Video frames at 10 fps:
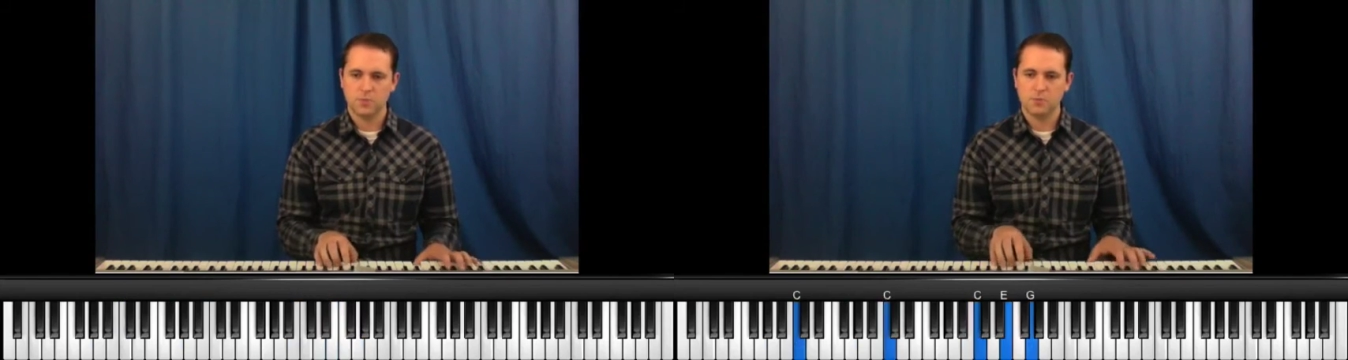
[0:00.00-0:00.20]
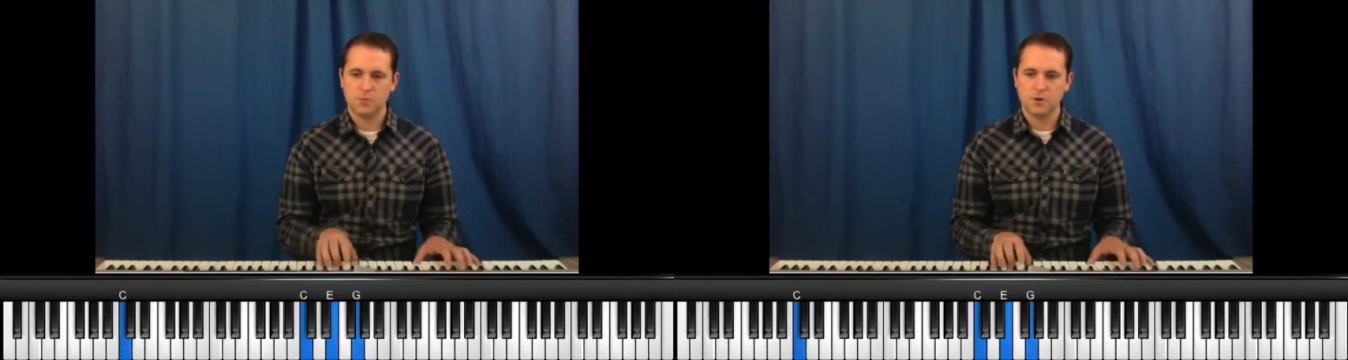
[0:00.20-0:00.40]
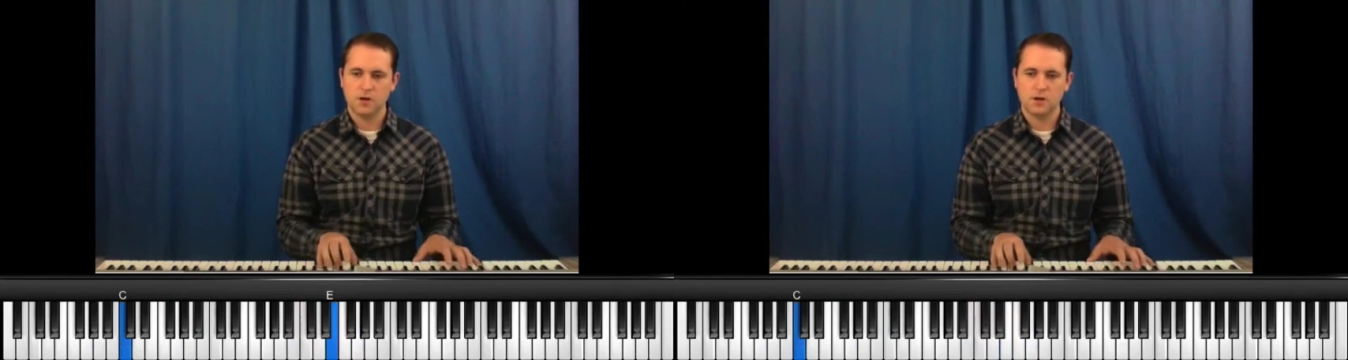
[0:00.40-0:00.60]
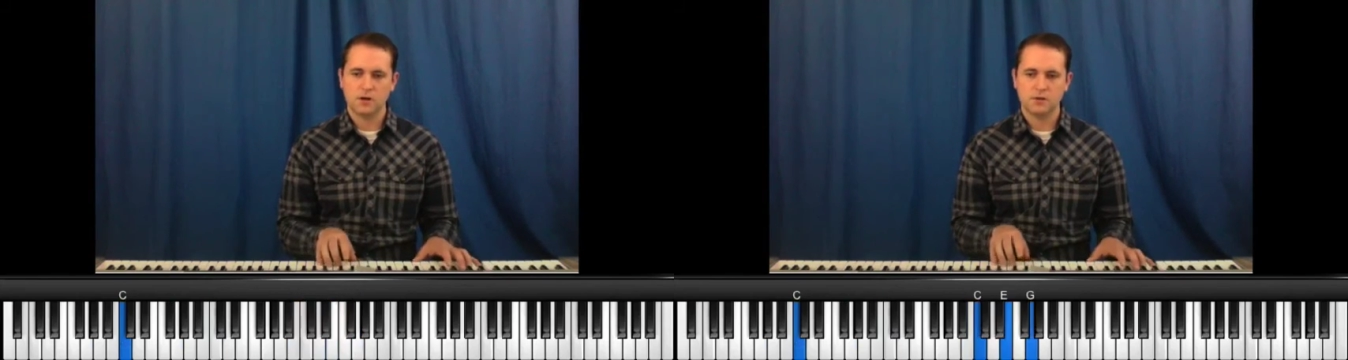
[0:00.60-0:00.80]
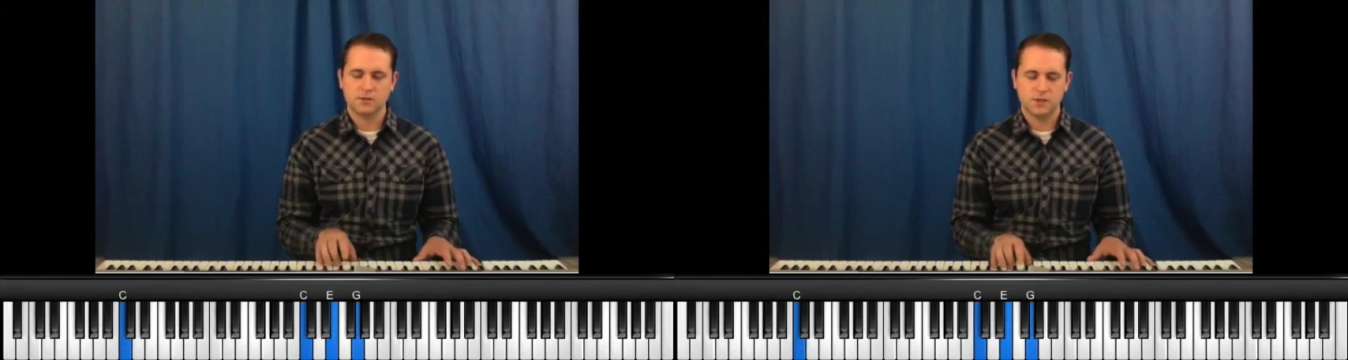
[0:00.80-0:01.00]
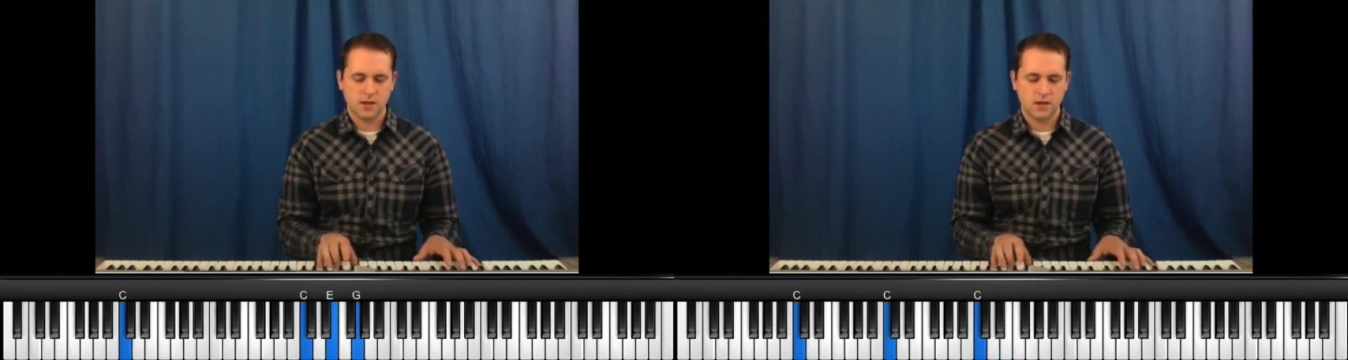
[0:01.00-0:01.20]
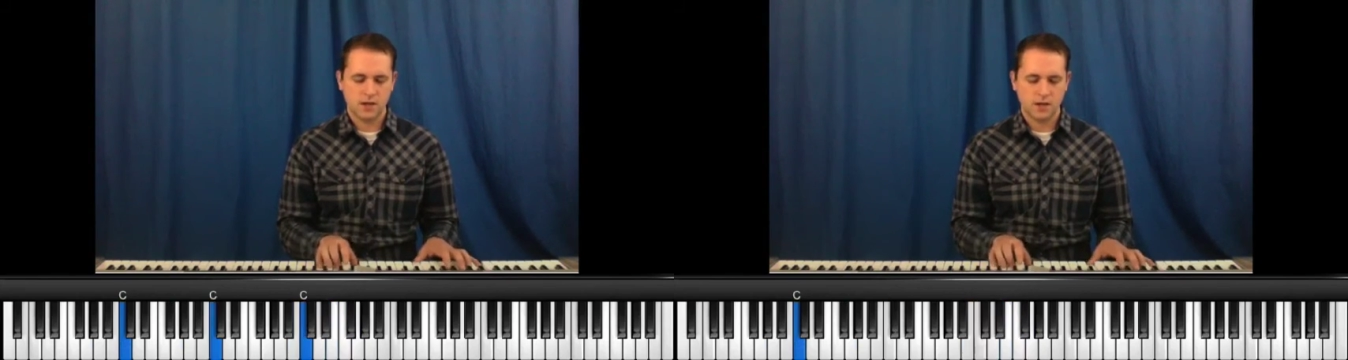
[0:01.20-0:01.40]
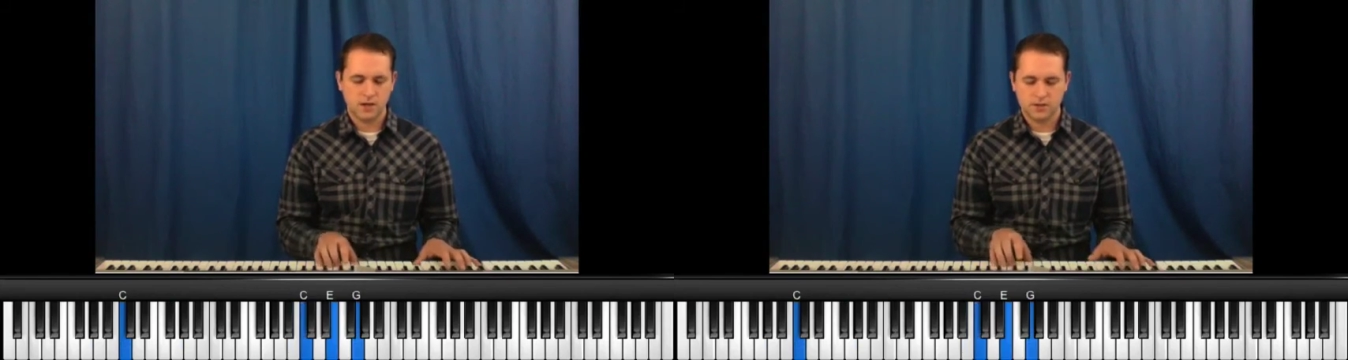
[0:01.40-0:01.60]
Happy
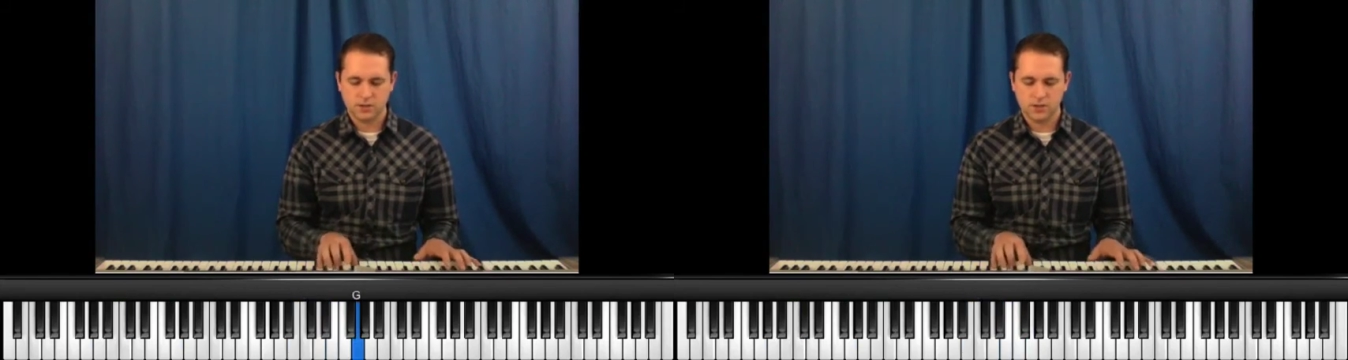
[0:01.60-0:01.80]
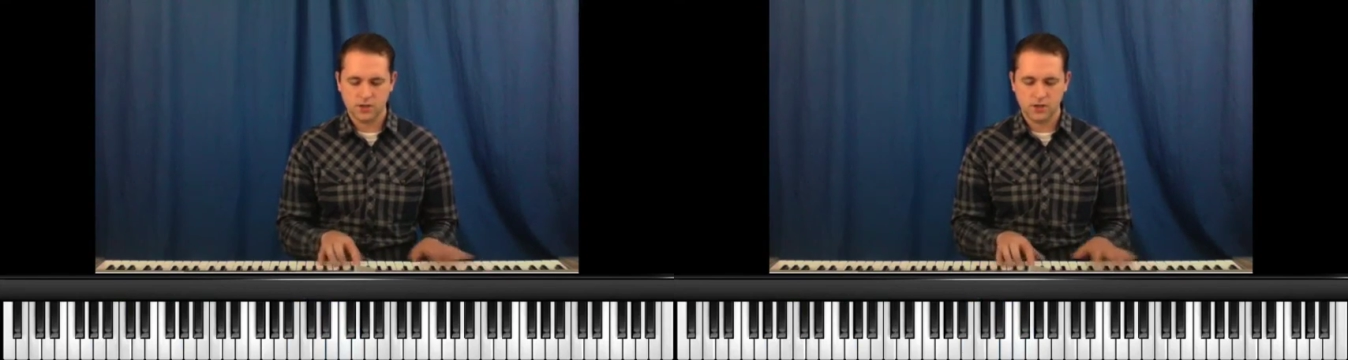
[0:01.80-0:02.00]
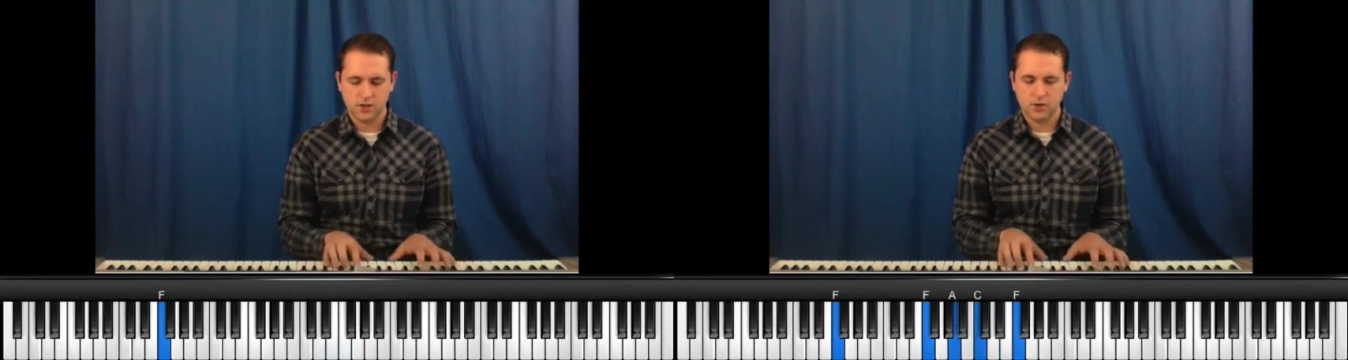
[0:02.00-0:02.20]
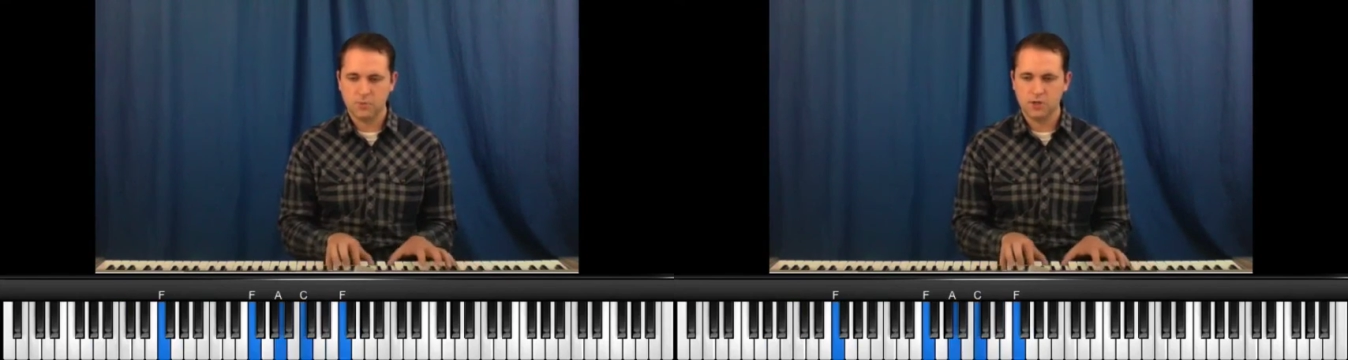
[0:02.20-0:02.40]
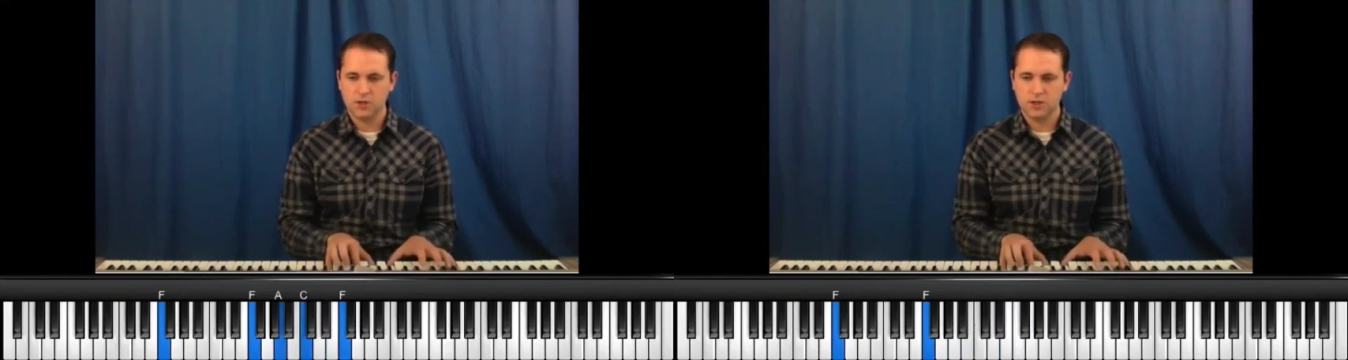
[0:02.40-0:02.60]
birthday, dear me.